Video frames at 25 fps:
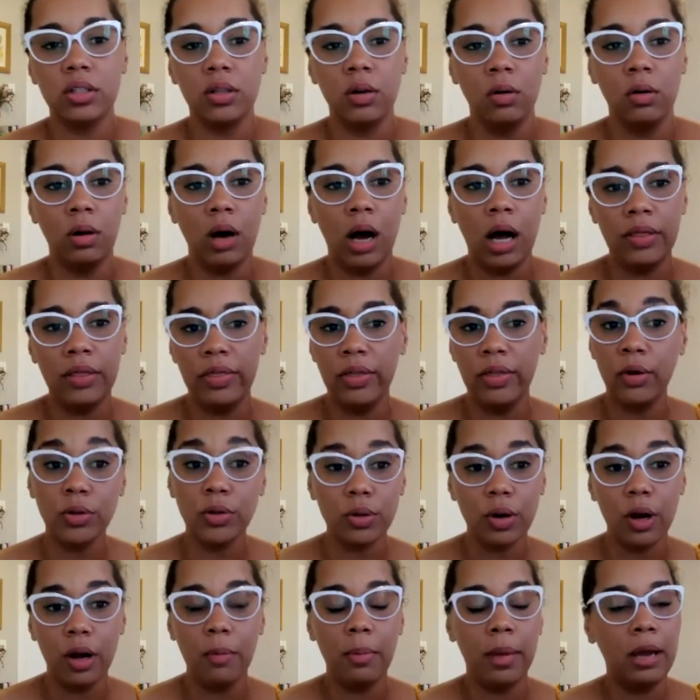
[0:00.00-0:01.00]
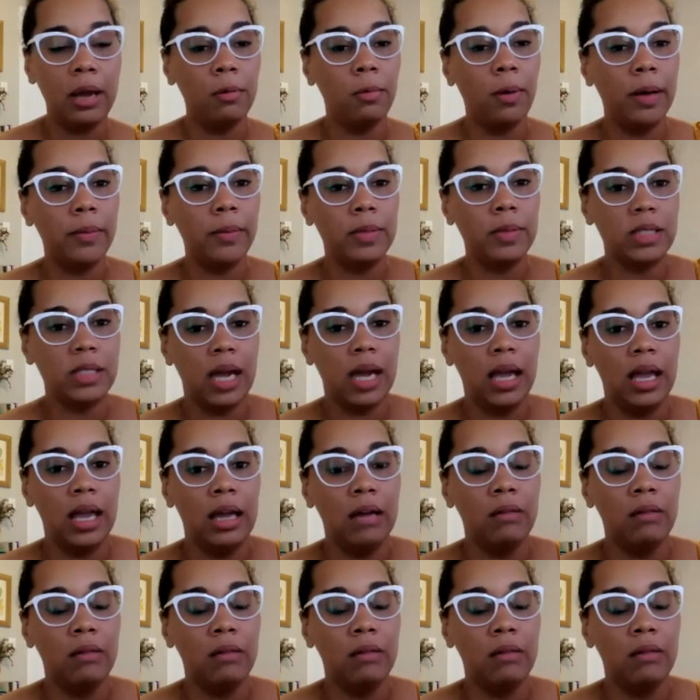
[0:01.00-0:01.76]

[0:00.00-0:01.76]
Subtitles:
So those are on my website,